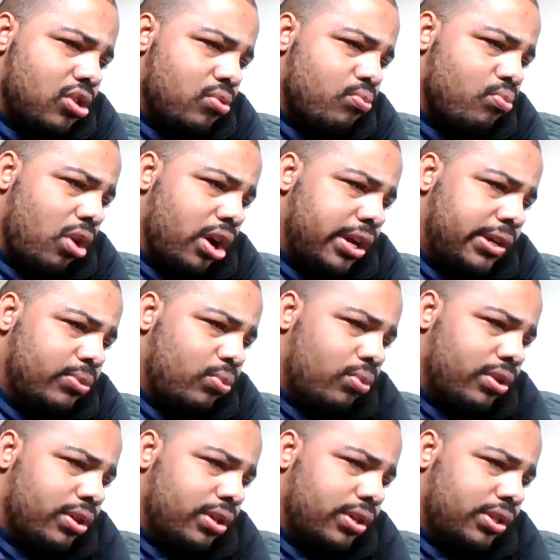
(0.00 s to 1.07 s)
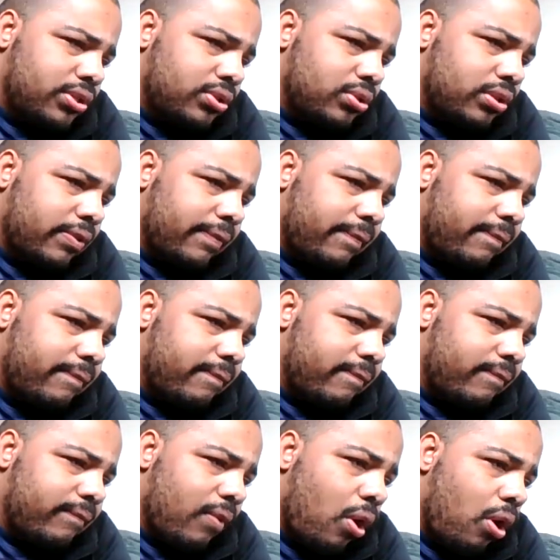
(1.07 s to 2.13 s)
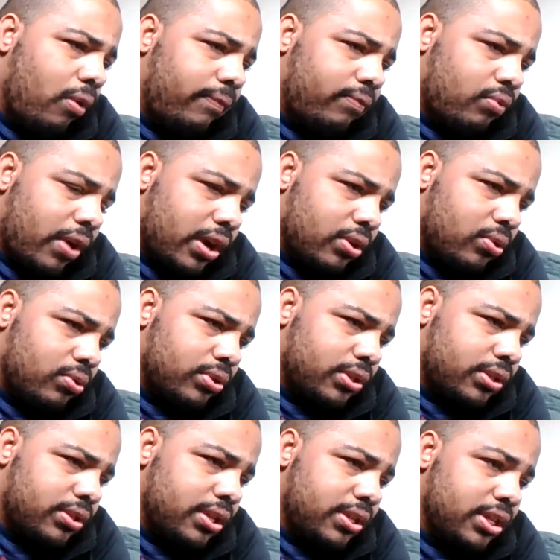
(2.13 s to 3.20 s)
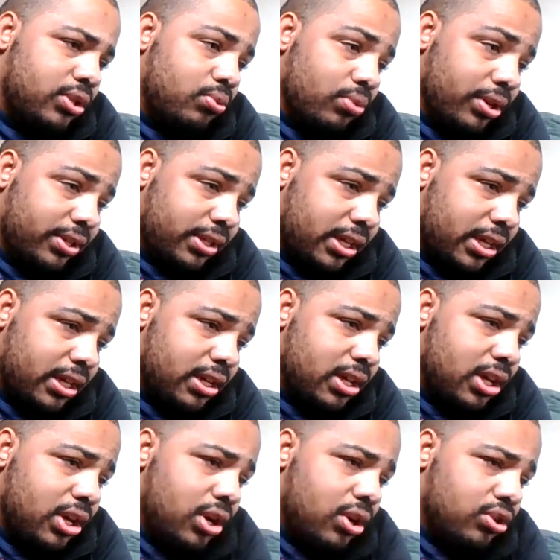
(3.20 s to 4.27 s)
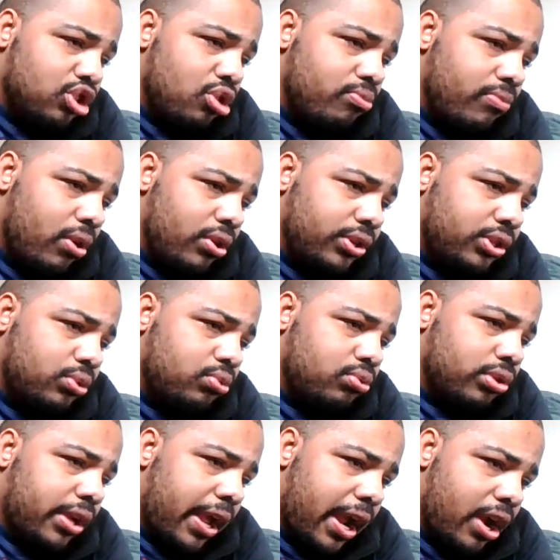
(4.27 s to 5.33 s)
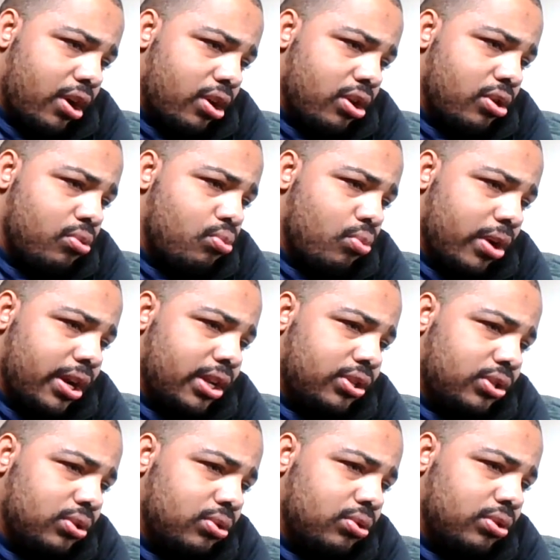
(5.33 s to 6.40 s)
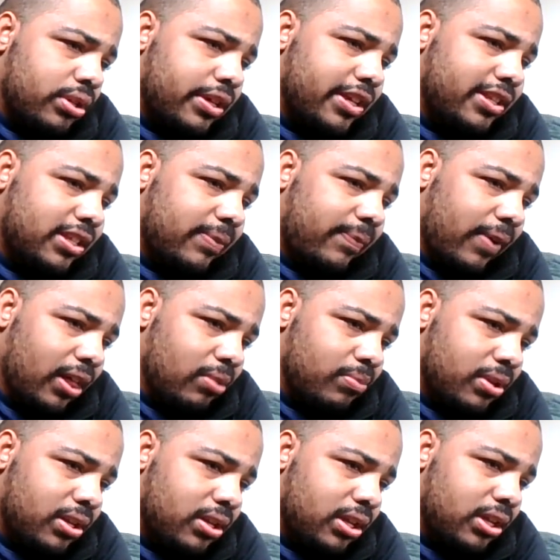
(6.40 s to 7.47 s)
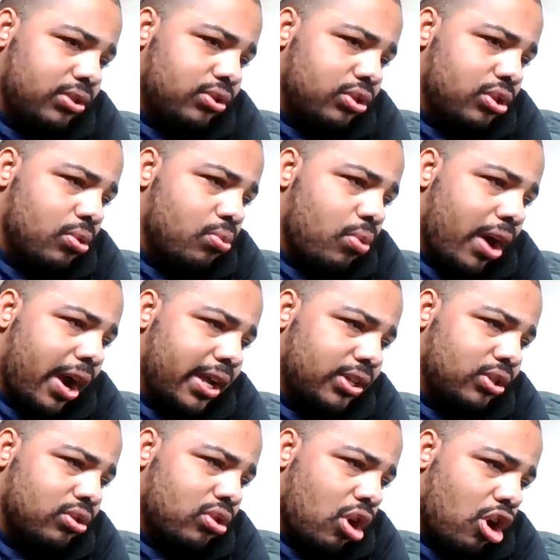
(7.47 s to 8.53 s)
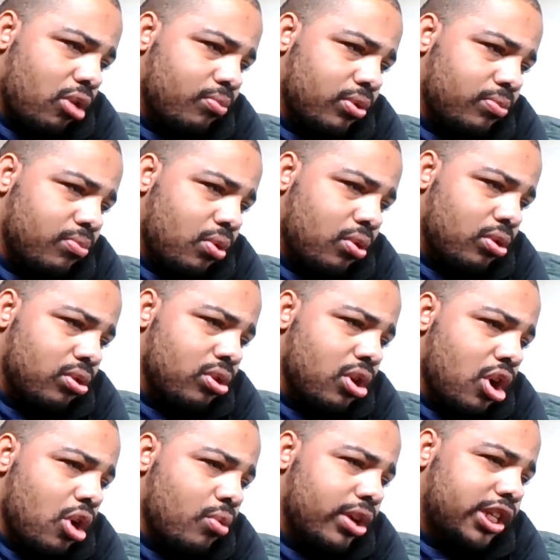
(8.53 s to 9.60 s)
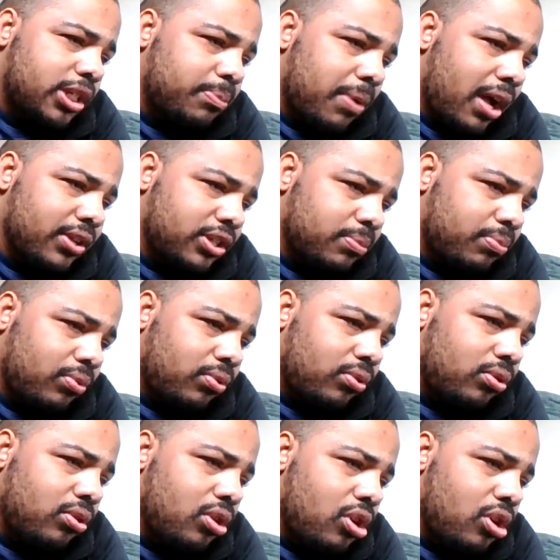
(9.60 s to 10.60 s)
One was to devolve Kratos. This is risky, So much care went into his development into the wiser, calmer, more responsible